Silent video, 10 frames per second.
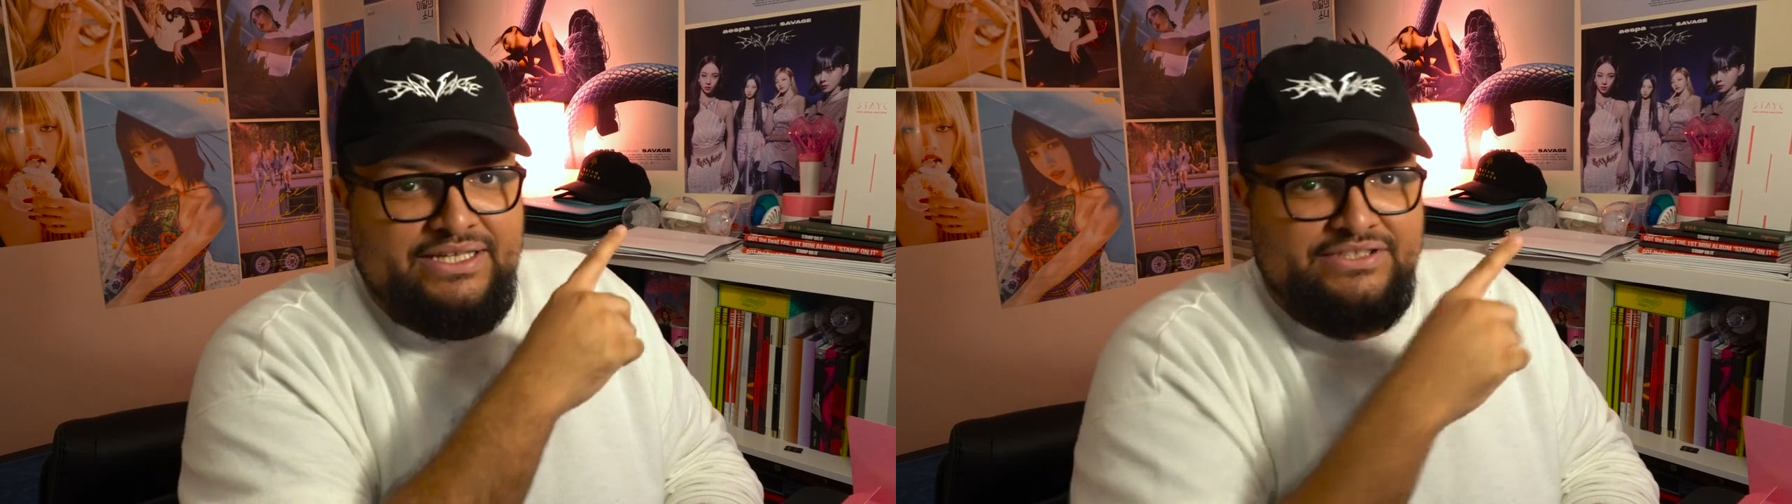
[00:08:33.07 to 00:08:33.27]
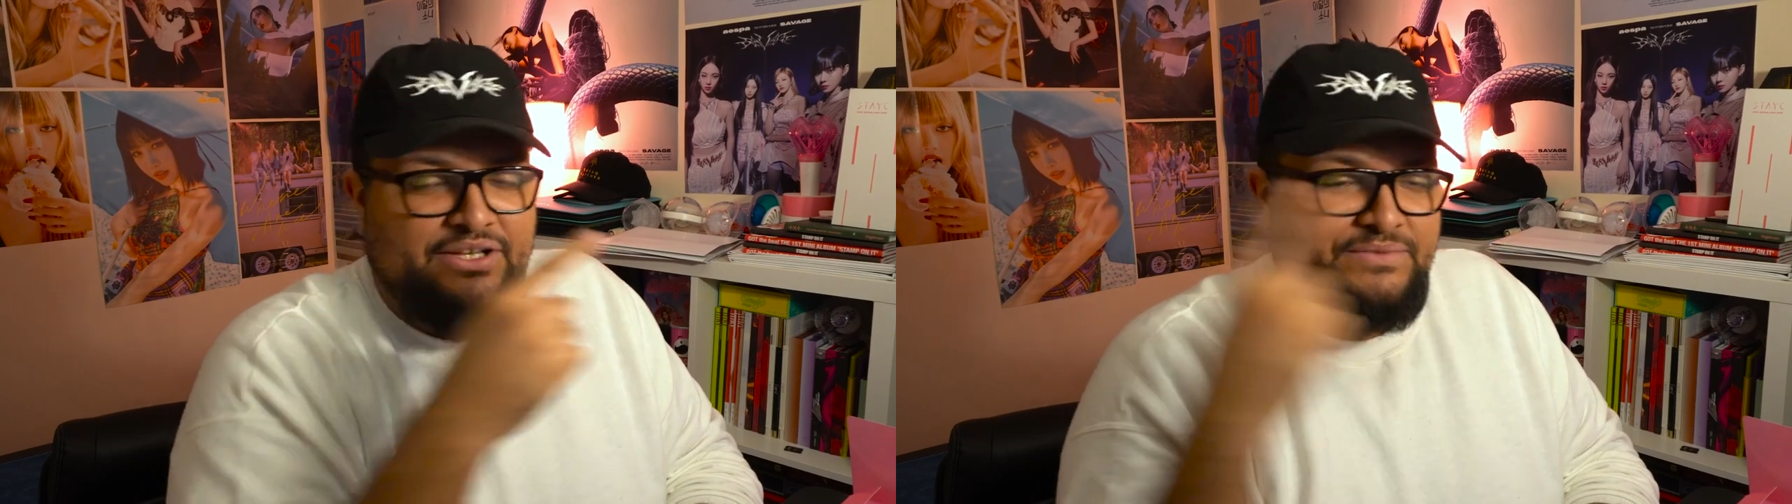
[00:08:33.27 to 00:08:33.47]

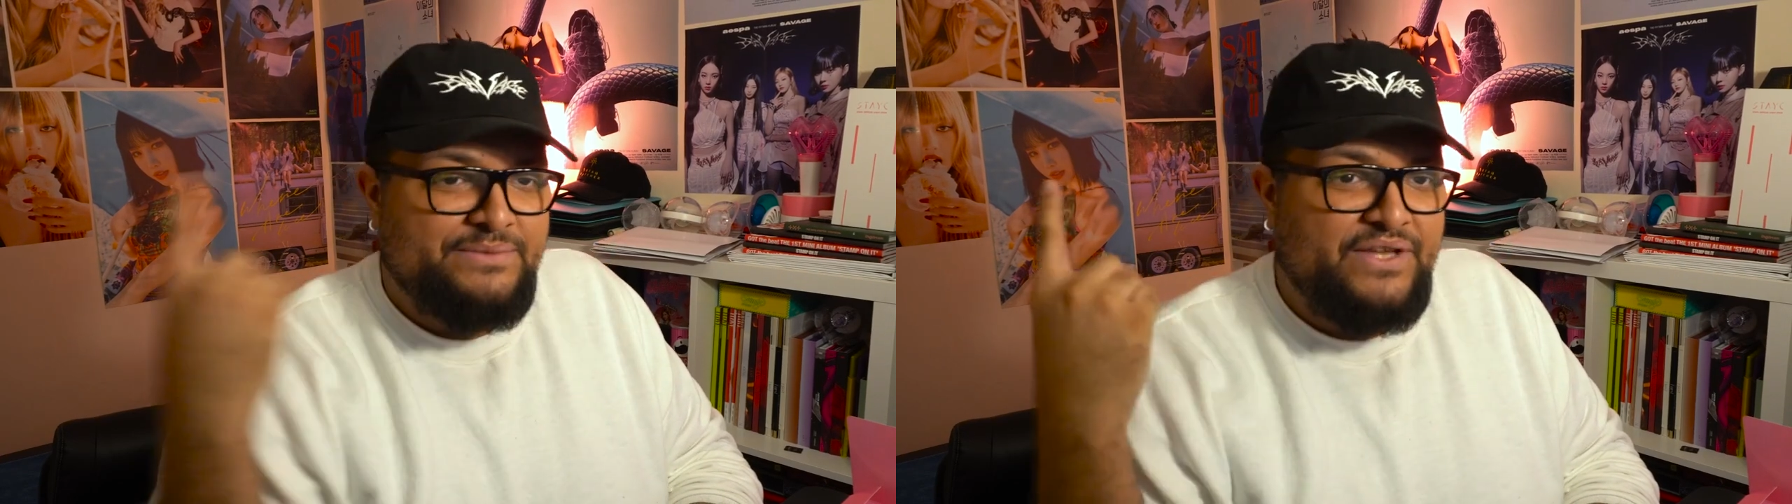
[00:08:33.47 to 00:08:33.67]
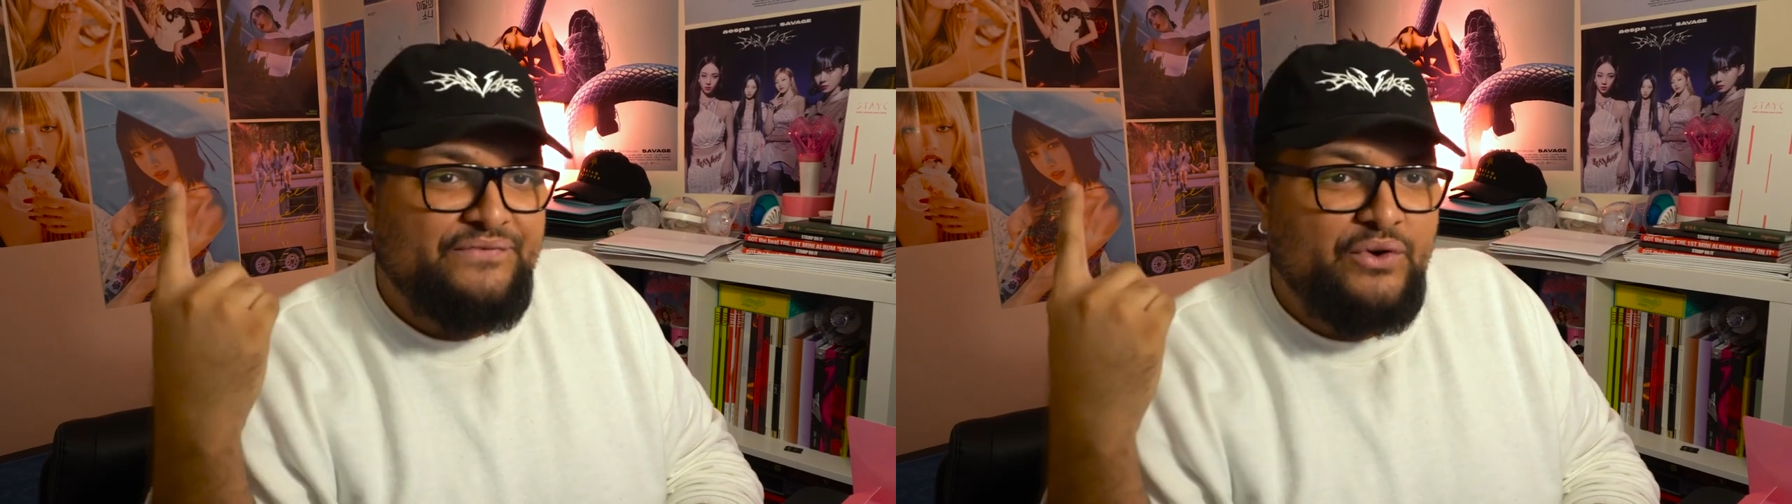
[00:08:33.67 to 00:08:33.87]

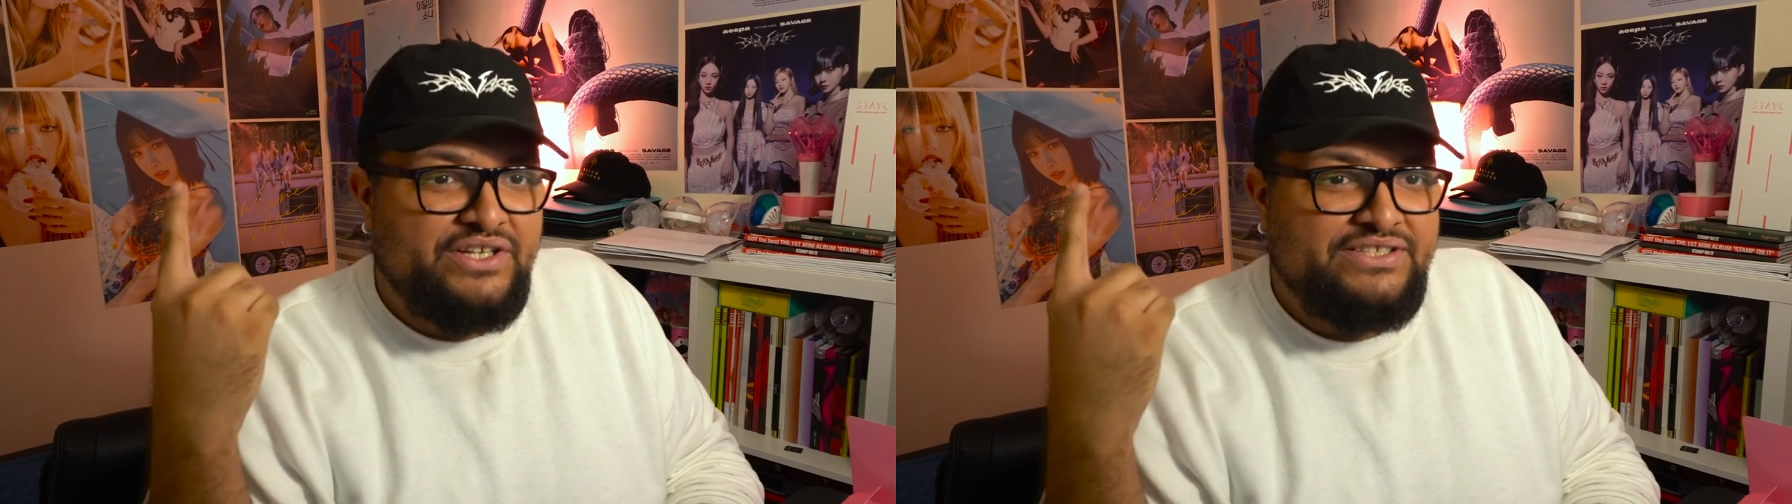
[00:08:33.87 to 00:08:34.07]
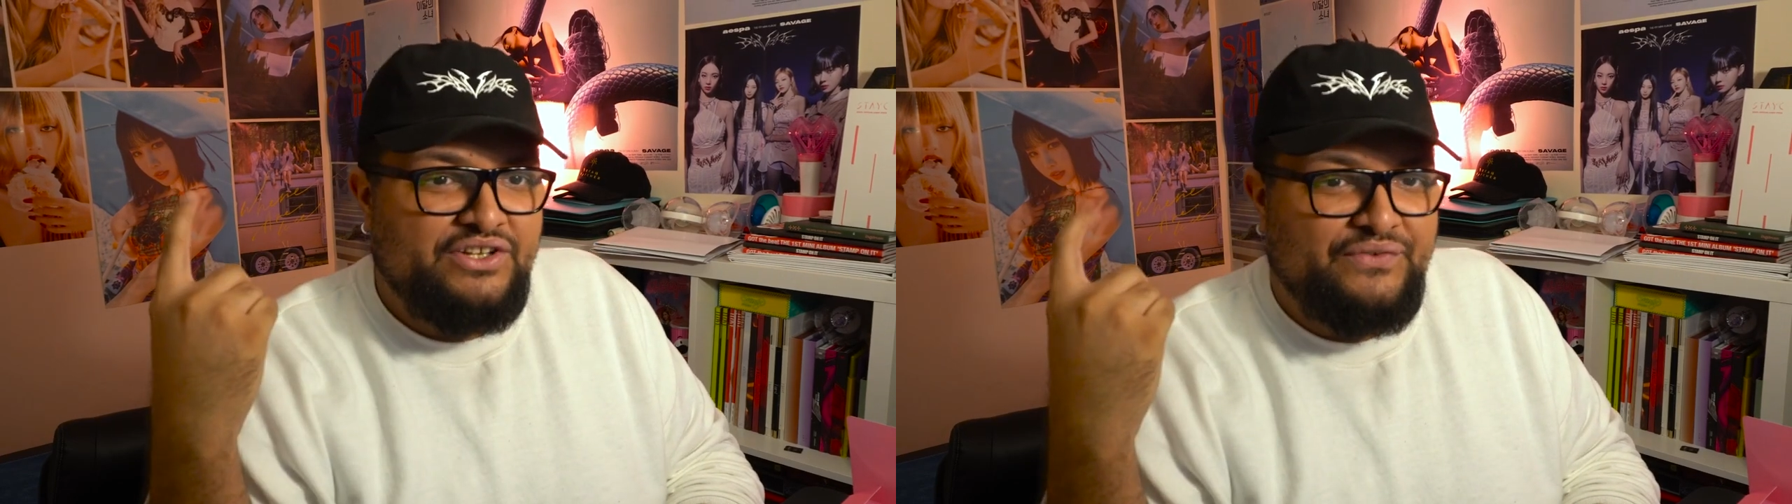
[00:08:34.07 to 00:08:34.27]
Sometimes it
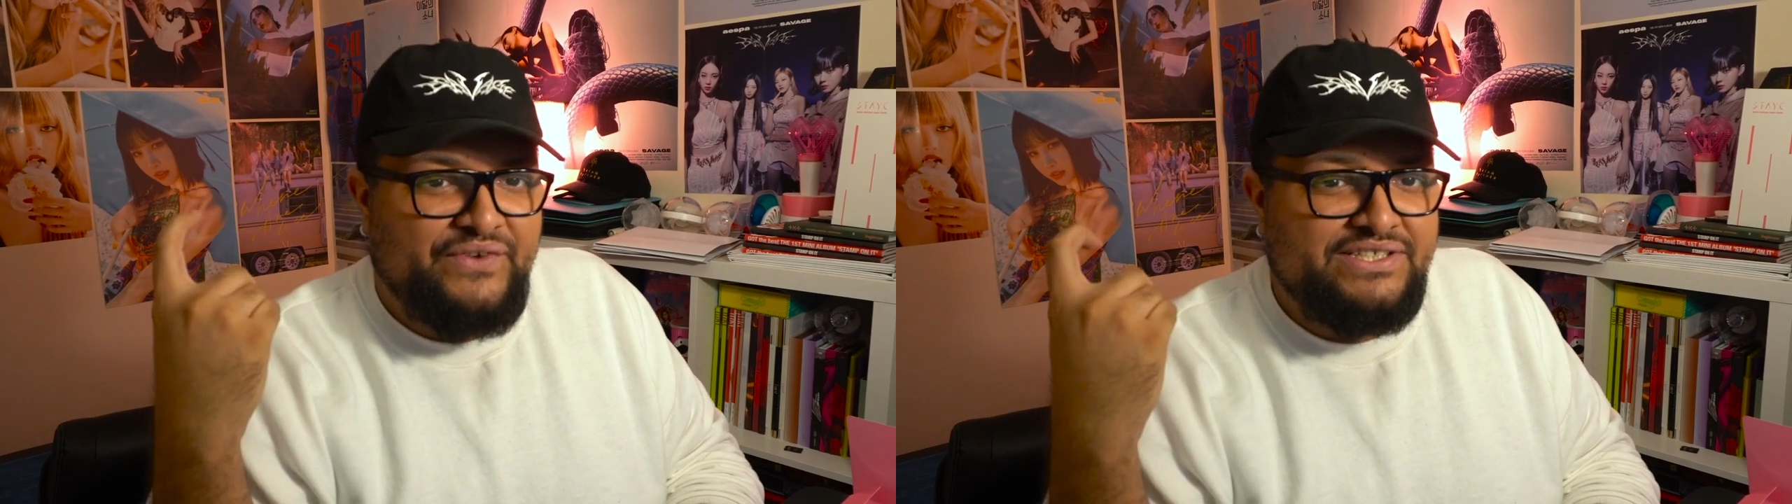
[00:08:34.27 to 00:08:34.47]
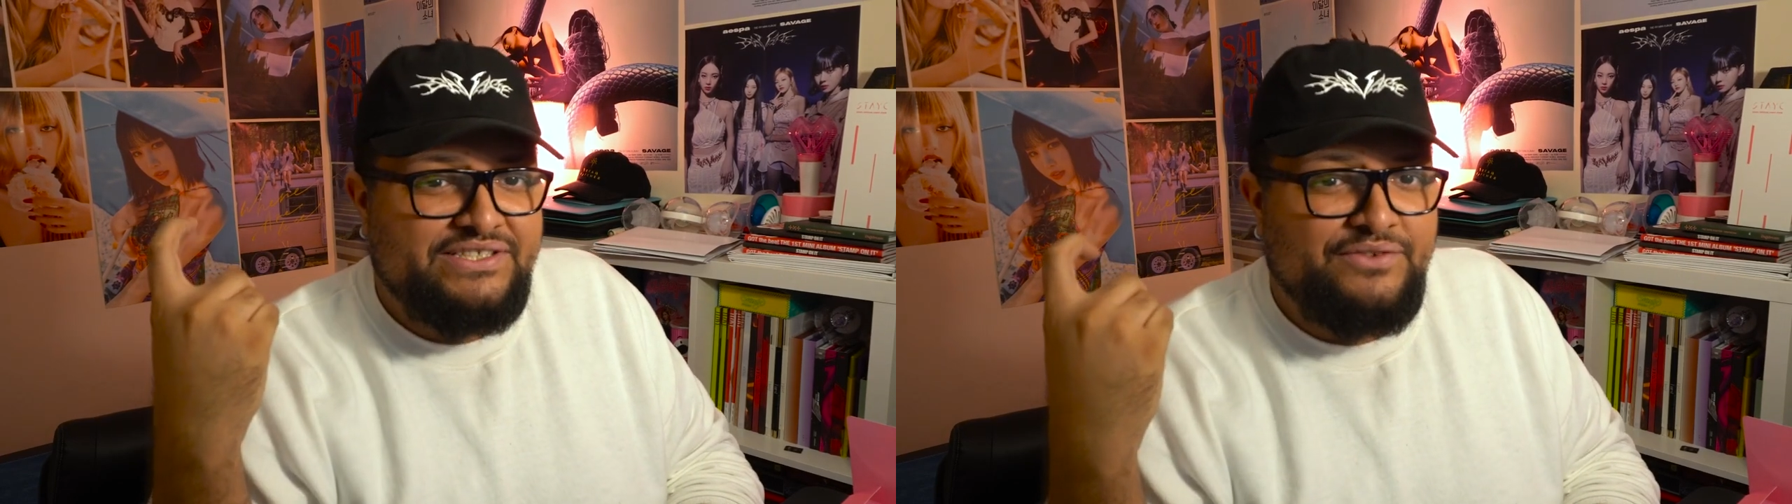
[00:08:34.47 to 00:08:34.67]
focuses on the
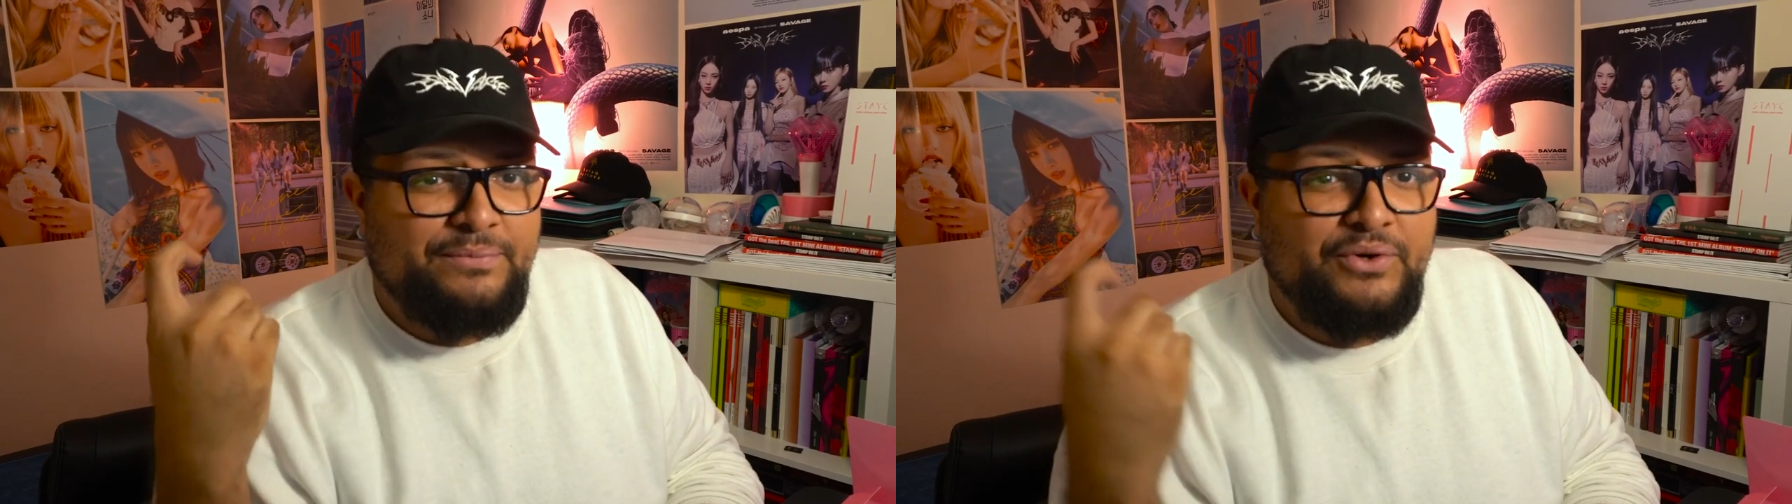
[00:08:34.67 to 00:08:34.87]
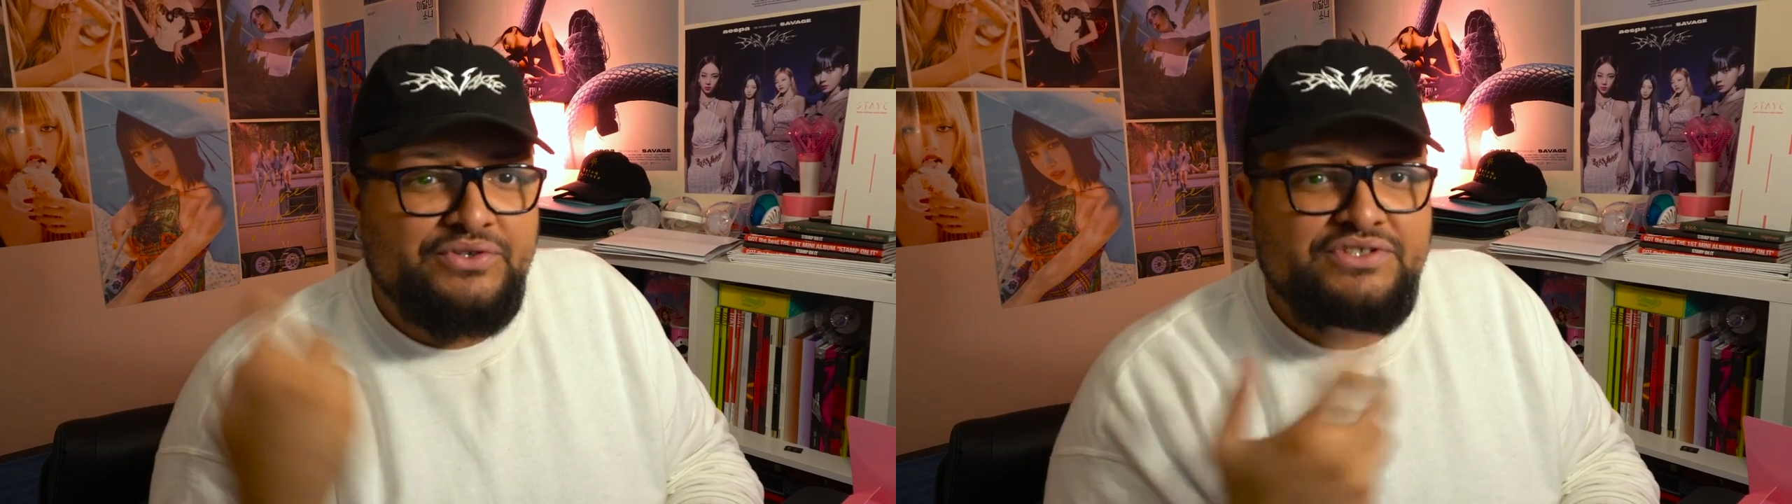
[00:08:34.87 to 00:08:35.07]
faces of the
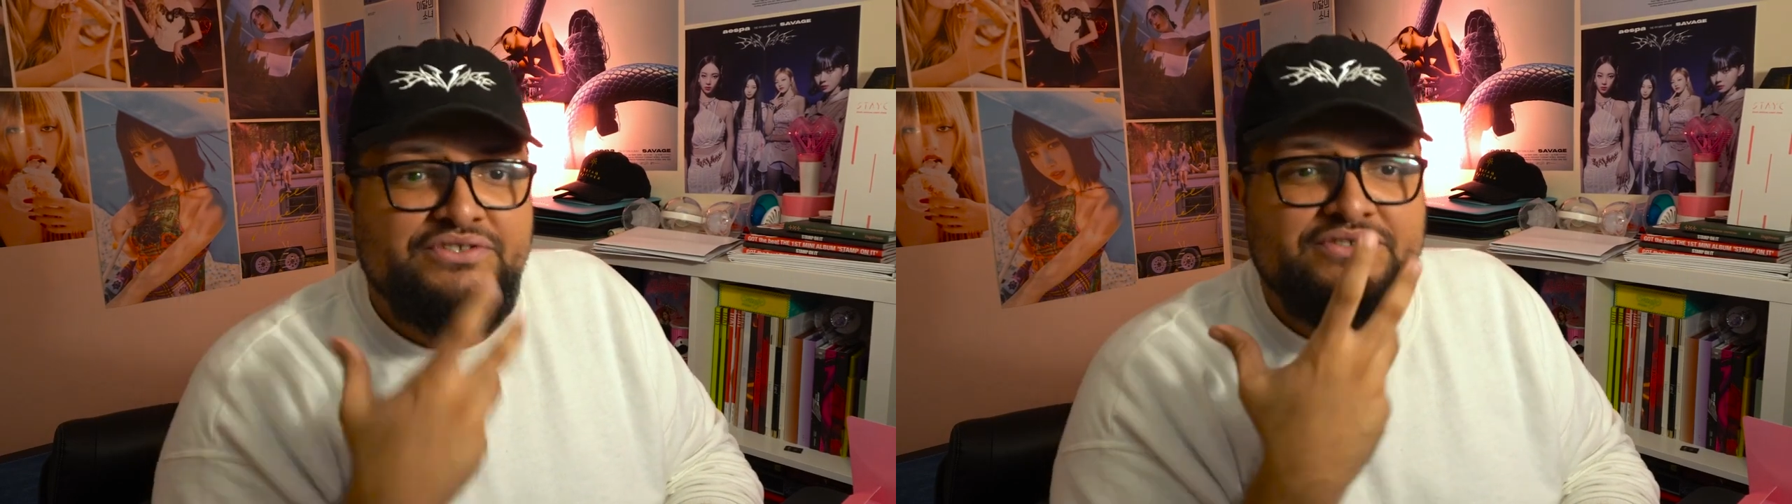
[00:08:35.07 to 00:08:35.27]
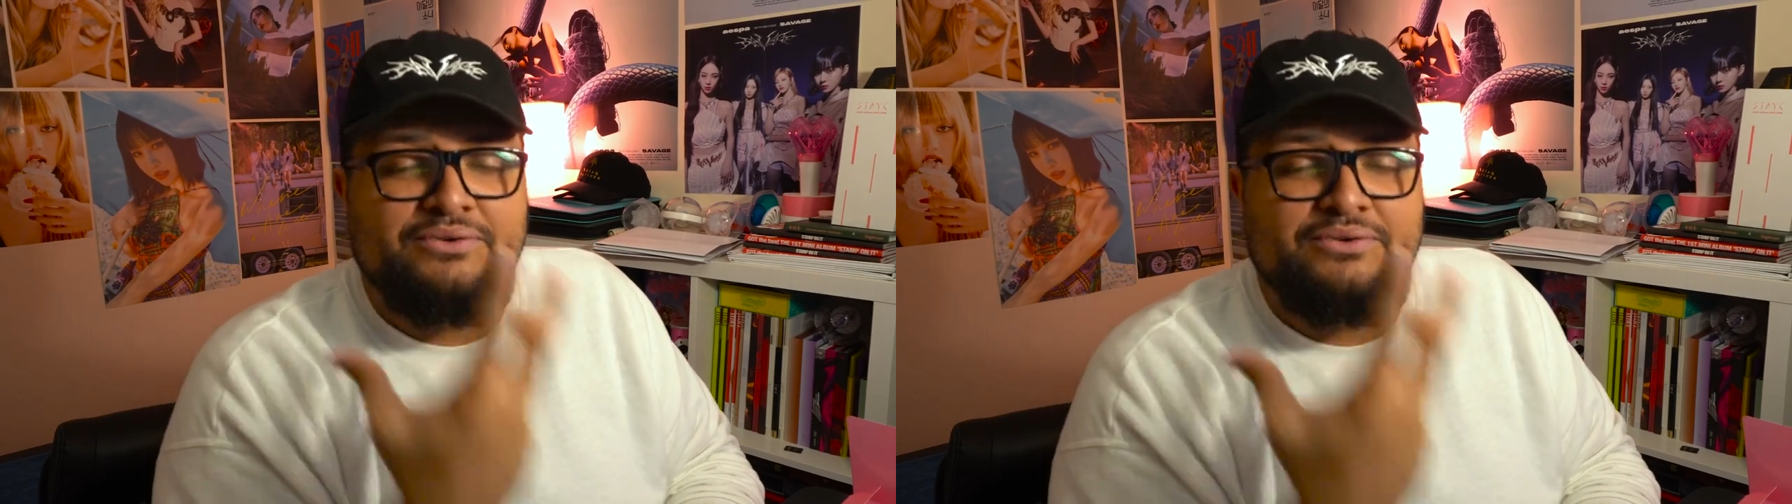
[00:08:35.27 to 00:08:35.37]
posters,